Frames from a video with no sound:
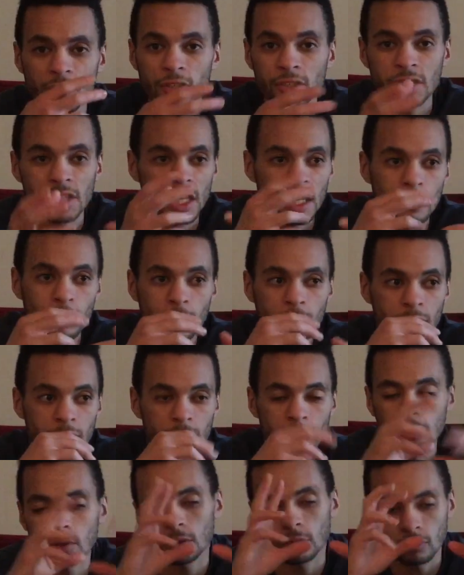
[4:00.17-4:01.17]
first came on,
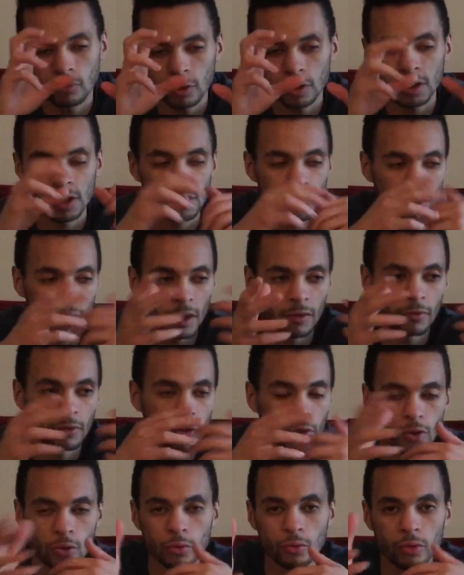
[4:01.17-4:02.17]
the rookies, whatever,
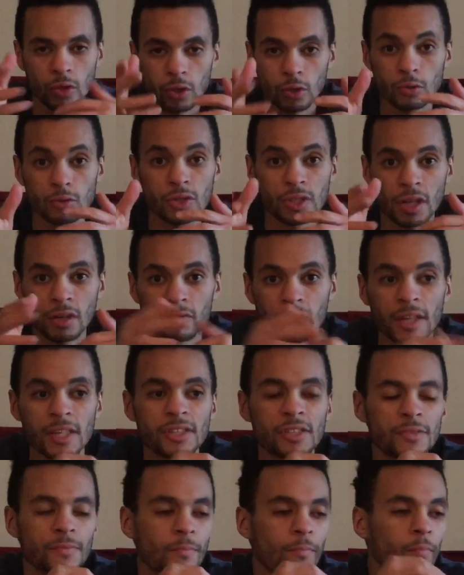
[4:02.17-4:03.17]
the new
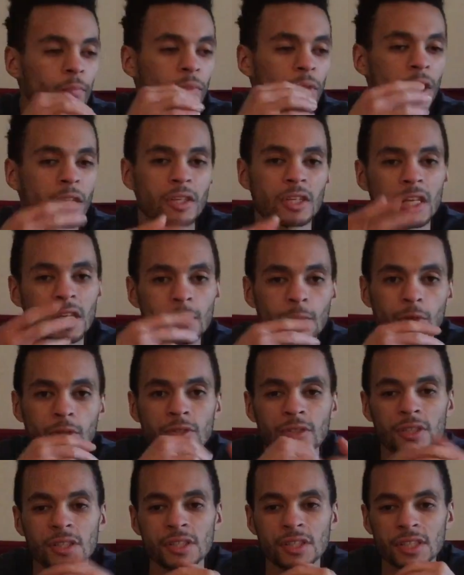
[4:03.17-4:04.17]
generation came
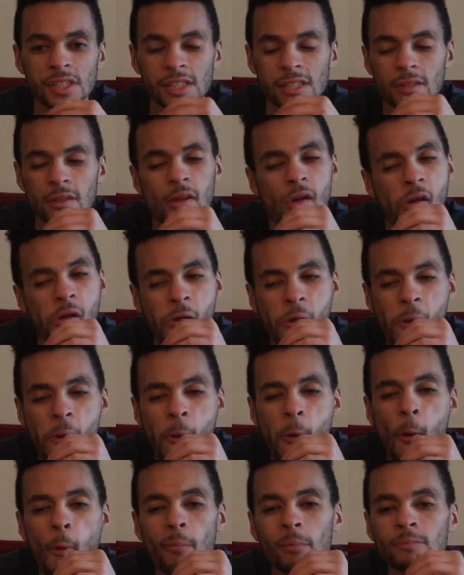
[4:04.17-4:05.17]
onto the scene,
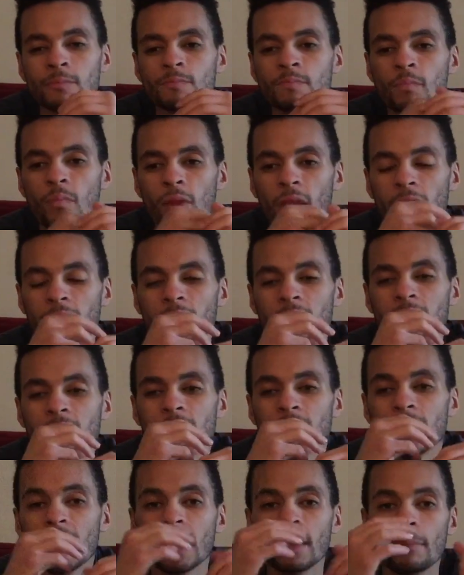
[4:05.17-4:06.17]
I think
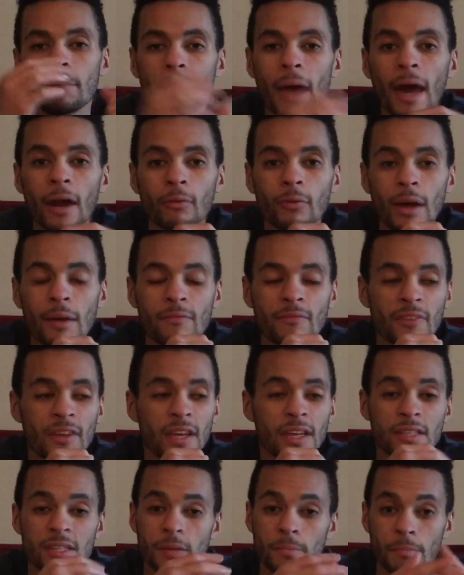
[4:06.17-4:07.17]
that a lot of battle rap
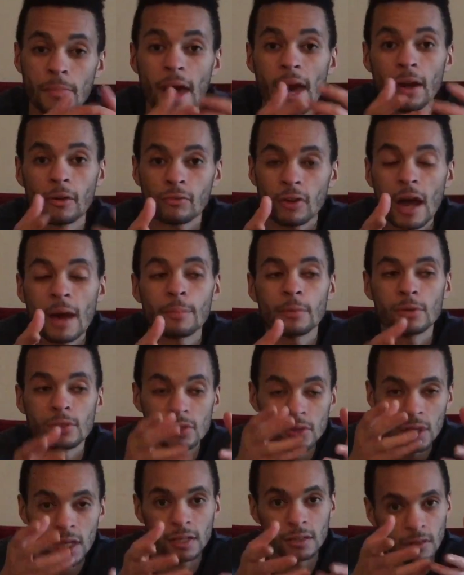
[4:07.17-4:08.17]
fans and battle
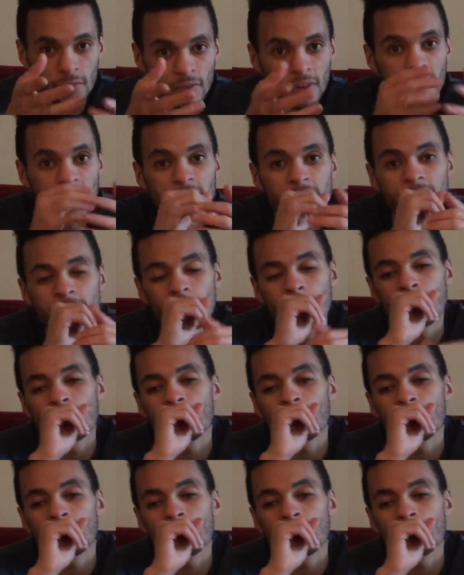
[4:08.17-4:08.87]
rappers like the vets